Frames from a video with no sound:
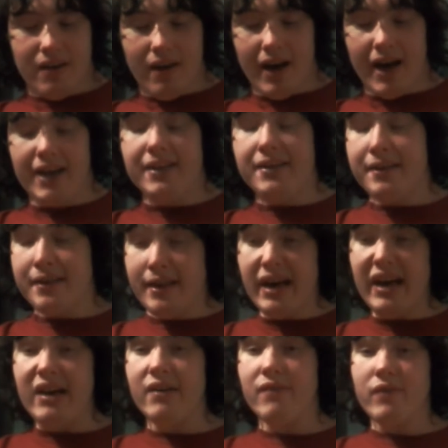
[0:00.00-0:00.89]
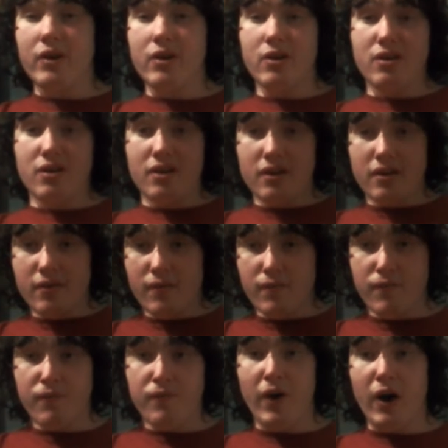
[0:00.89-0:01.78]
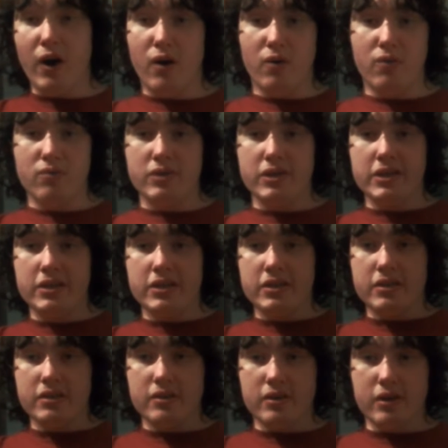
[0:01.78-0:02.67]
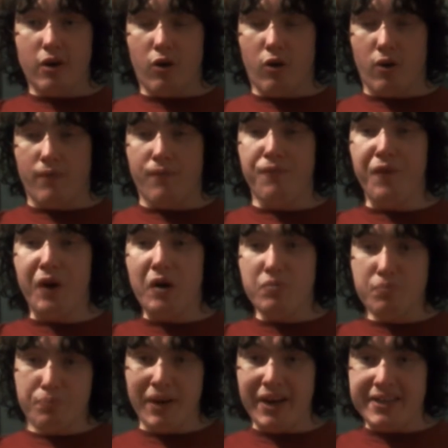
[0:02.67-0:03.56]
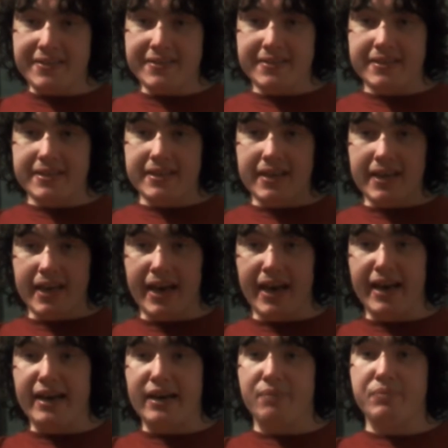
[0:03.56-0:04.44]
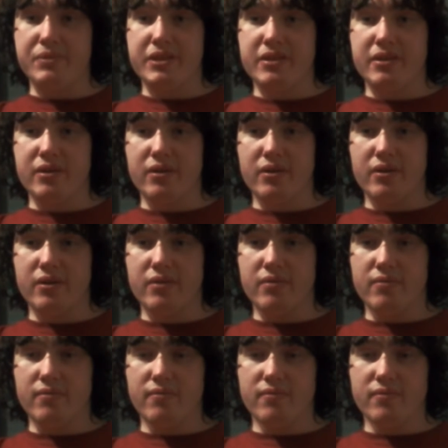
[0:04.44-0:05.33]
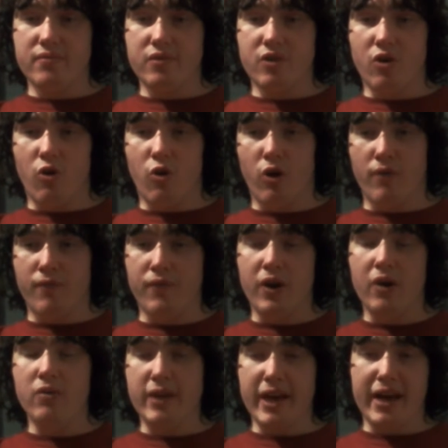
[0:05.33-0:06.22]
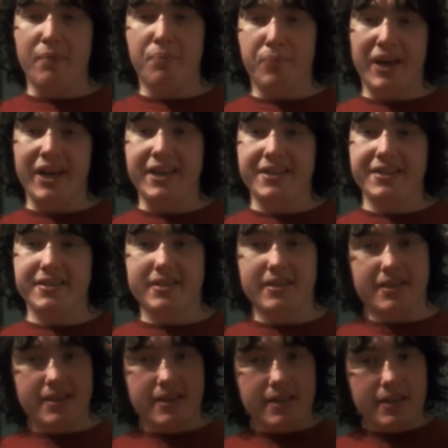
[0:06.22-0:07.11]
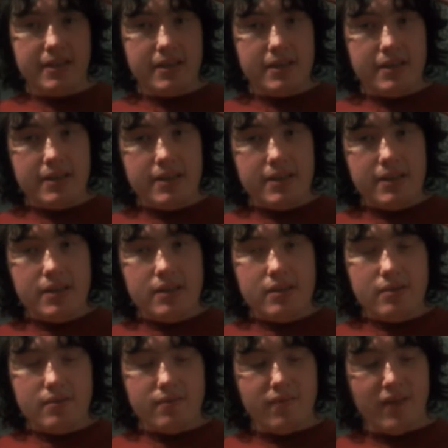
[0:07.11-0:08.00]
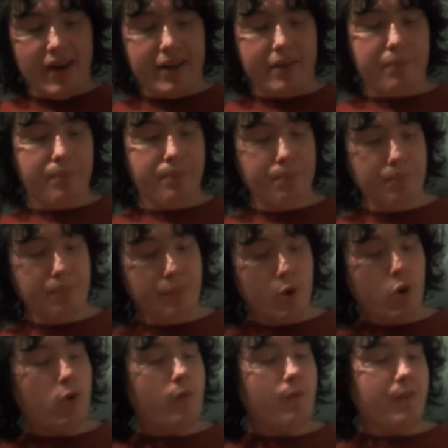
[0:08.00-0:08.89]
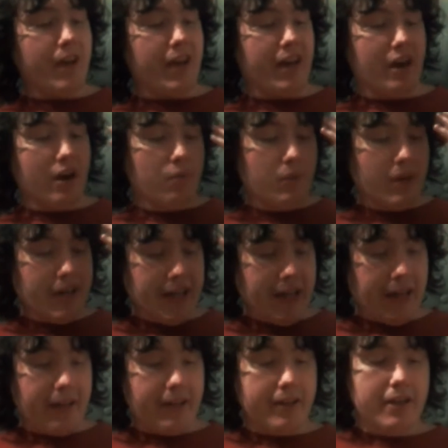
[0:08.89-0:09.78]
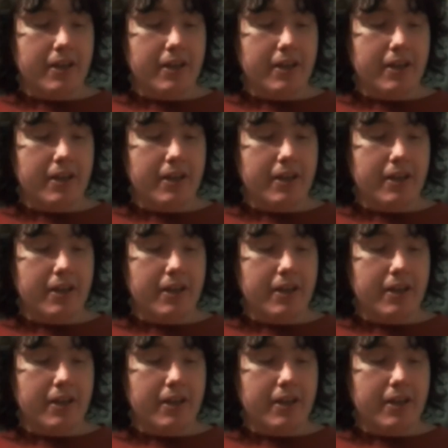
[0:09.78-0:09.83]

another phone or phone-based app or phone app-based, like, movie. And I'm like,